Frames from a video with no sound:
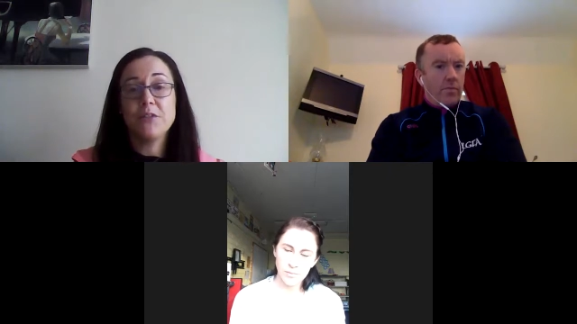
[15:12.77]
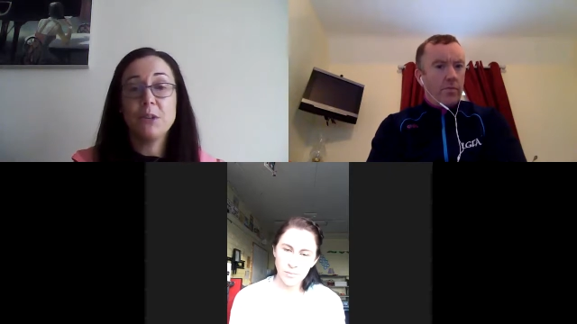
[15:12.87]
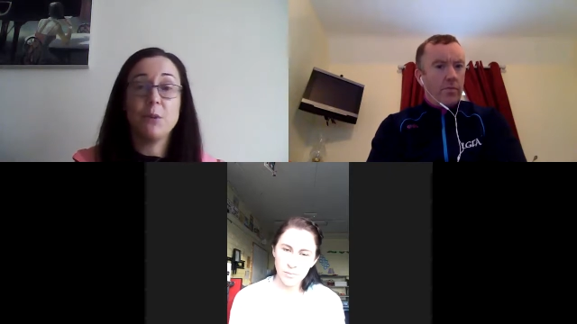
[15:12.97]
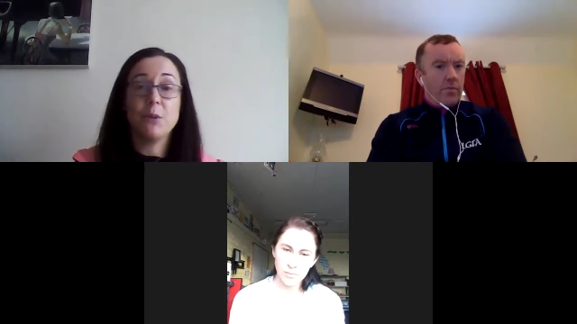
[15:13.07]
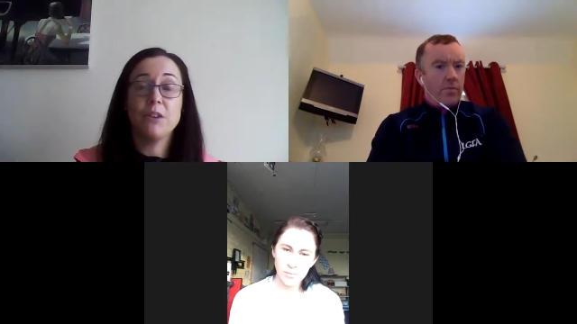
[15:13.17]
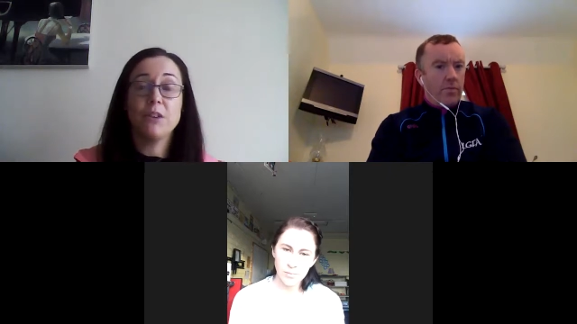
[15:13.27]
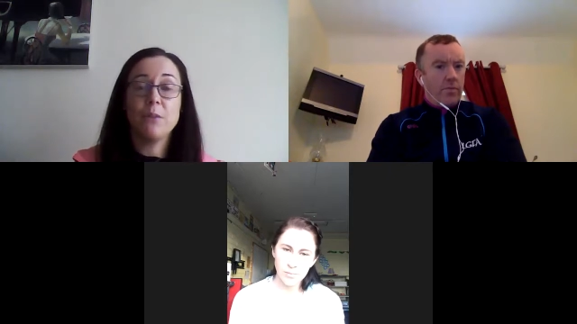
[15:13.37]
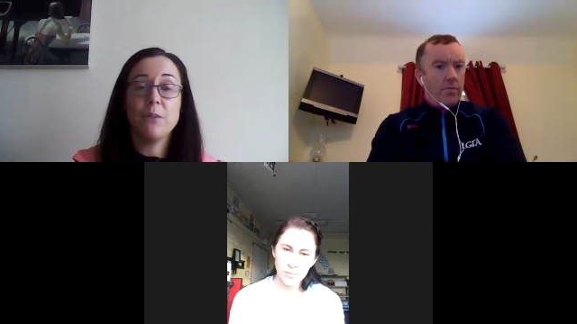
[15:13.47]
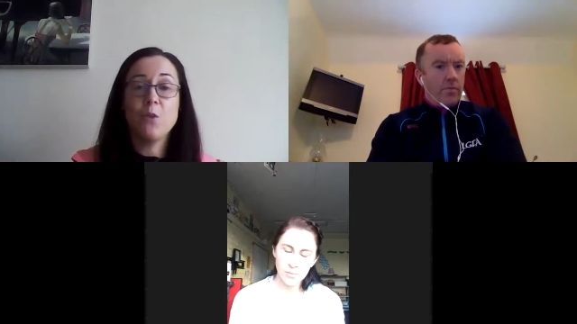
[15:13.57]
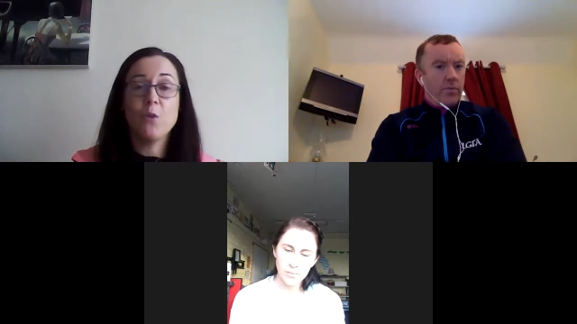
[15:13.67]
Speaker 1: they were working
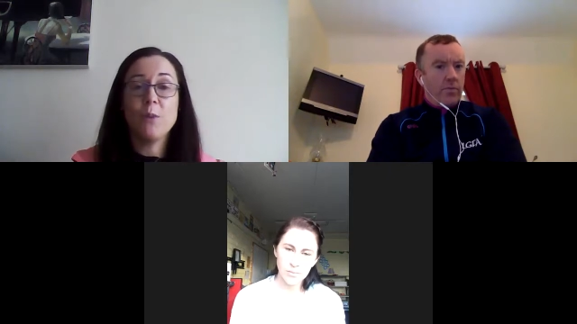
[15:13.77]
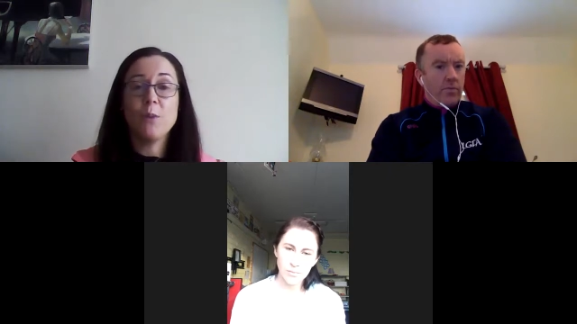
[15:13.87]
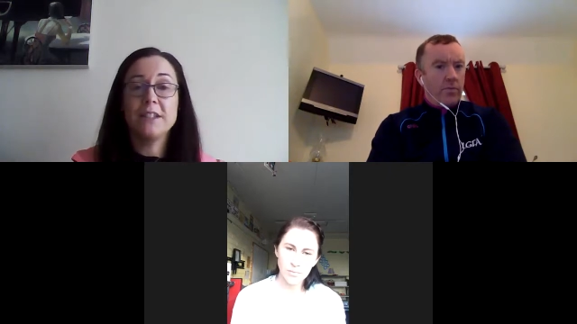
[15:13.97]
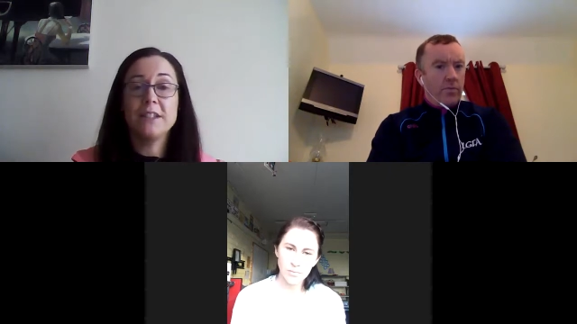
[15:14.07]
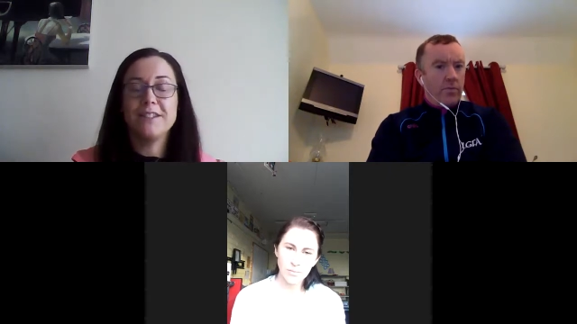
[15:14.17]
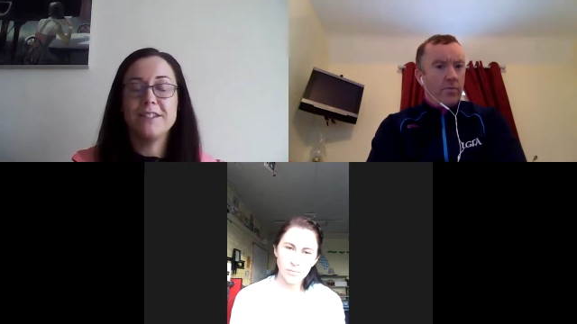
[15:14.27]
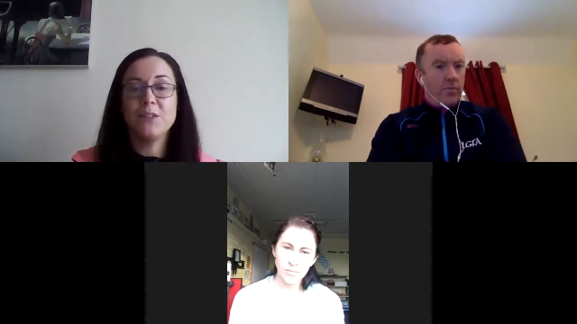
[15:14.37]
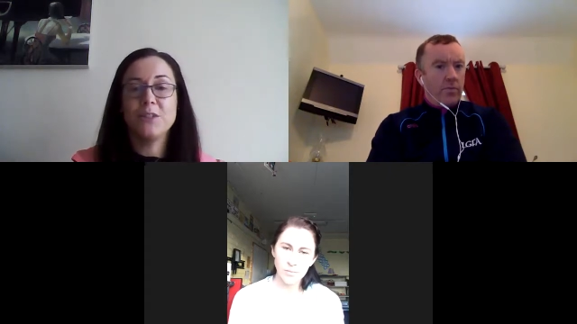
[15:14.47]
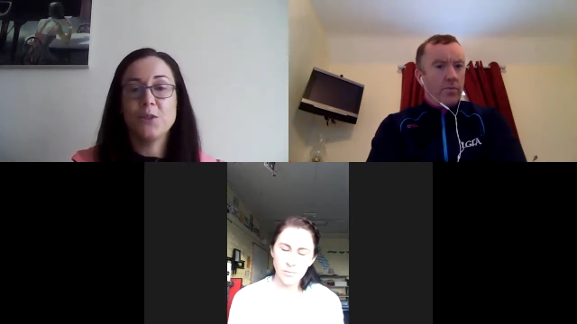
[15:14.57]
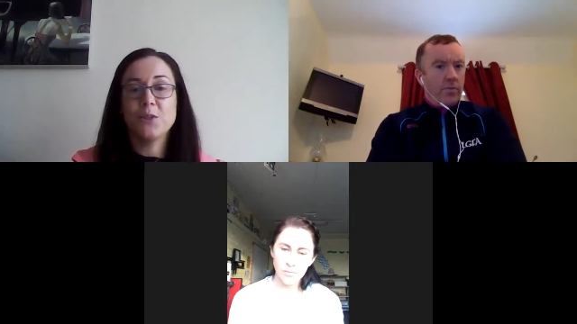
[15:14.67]
from home, and it's
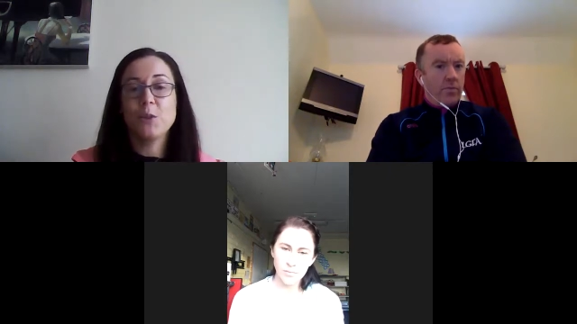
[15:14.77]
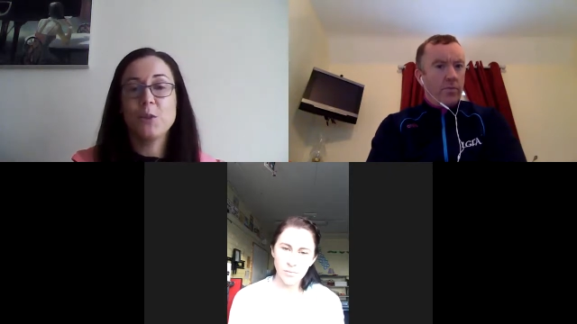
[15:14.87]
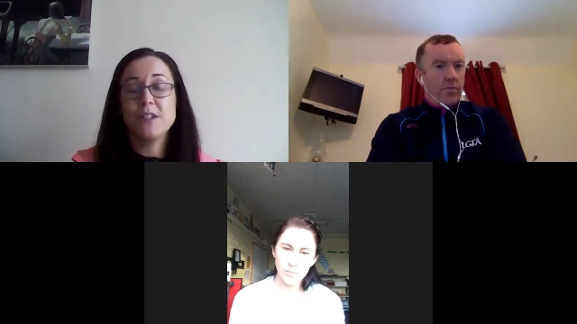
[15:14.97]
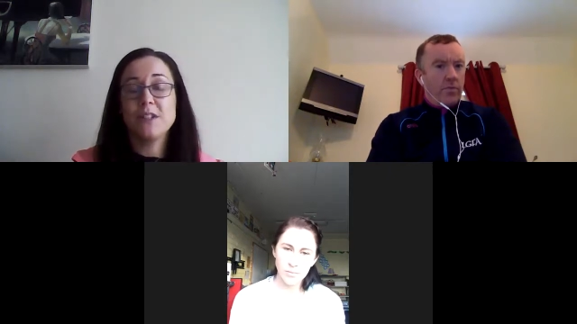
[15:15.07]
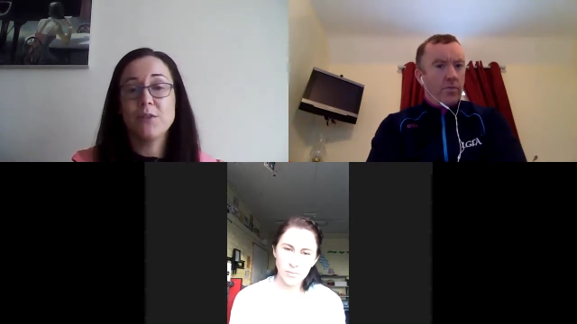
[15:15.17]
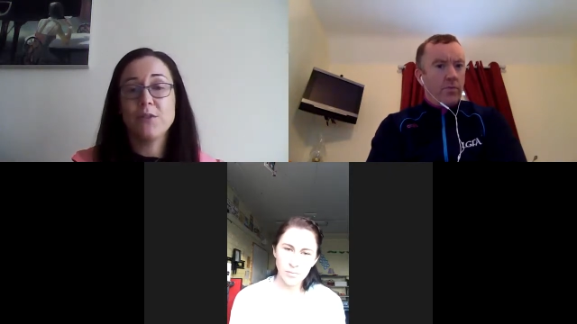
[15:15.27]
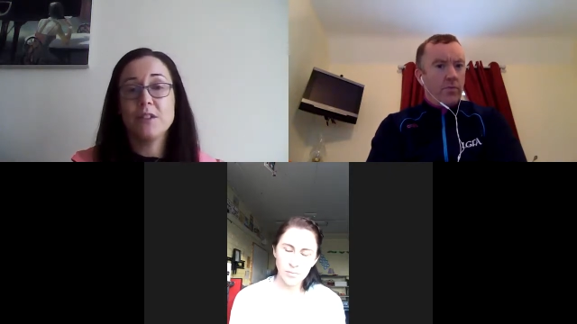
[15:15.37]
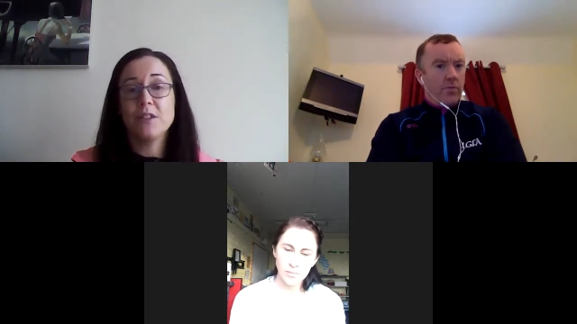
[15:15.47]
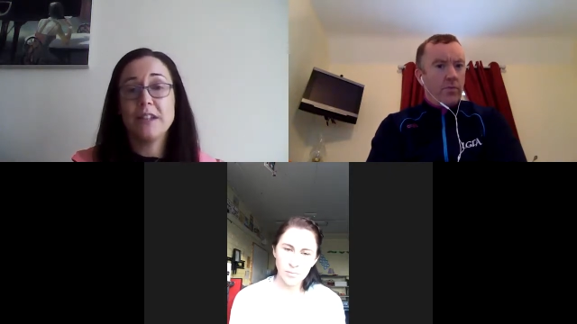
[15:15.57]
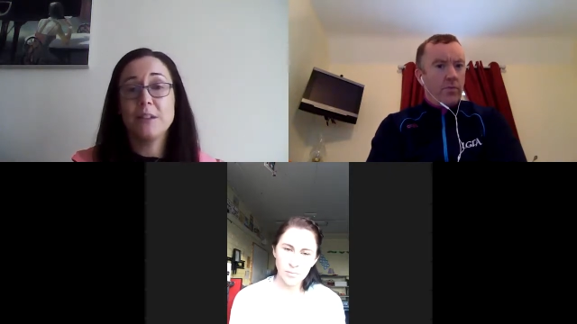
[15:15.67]
you know a total
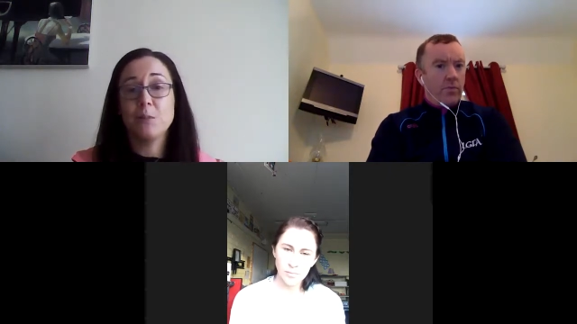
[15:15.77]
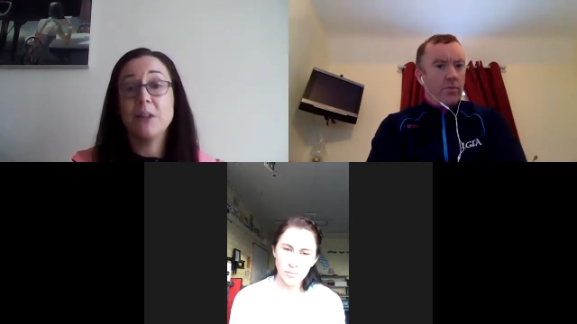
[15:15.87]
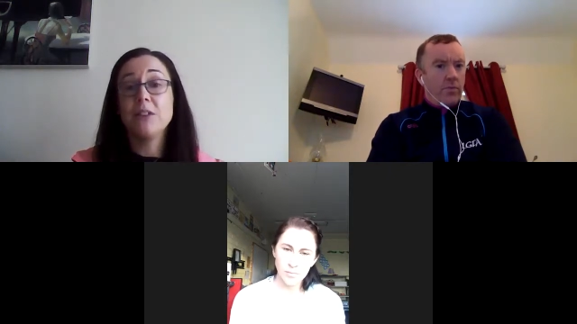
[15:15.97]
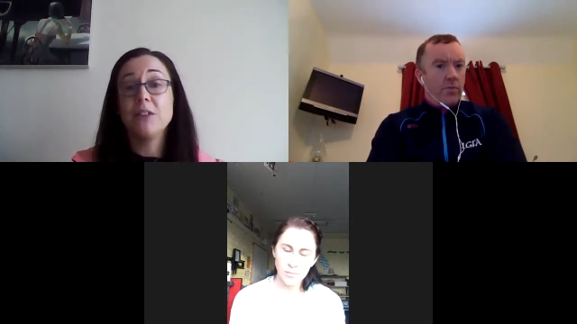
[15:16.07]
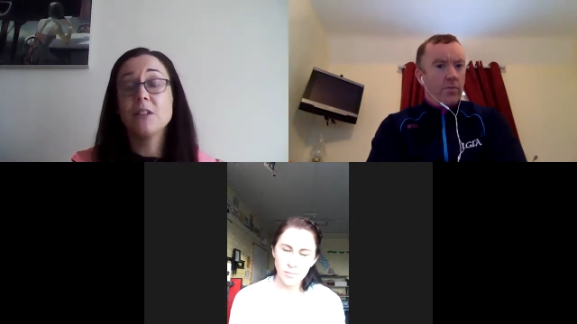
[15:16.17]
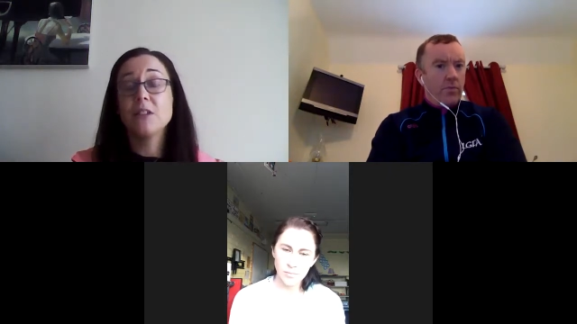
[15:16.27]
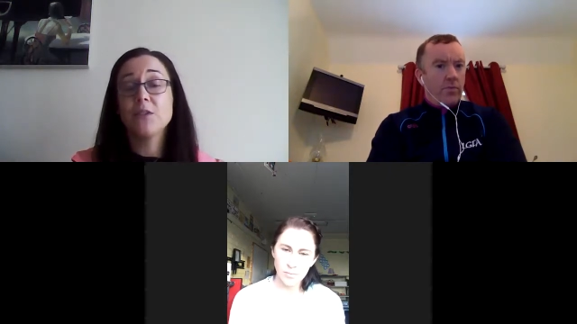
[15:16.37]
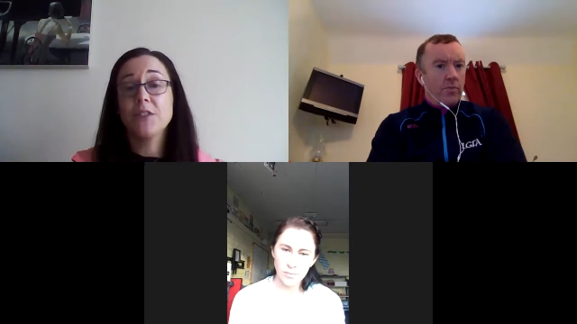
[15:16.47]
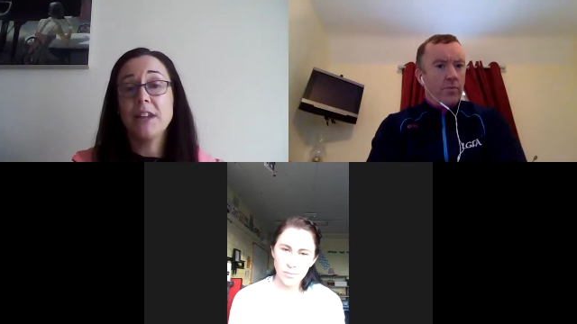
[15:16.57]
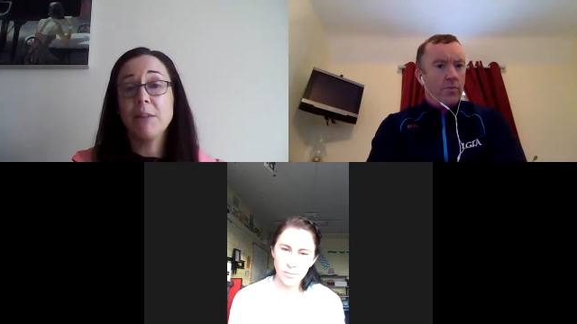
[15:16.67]
different experience for
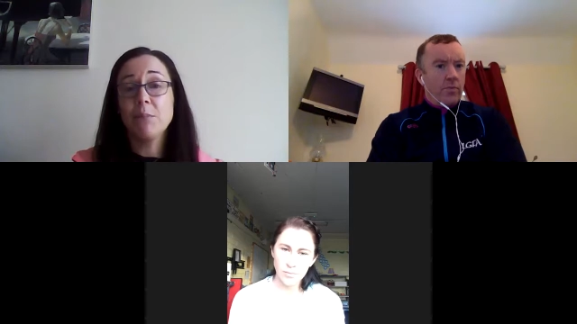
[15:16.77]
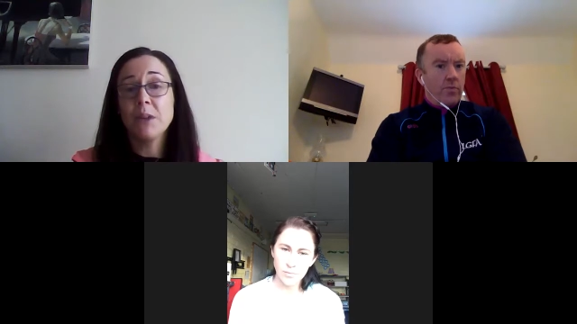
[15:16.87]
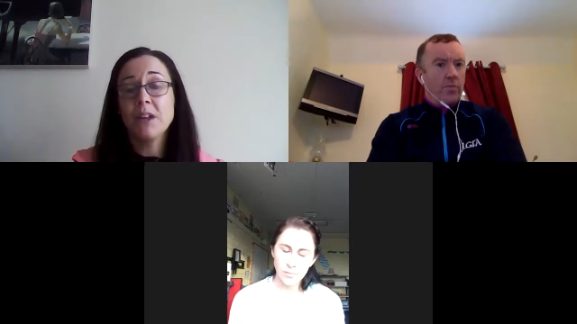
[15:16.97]
them.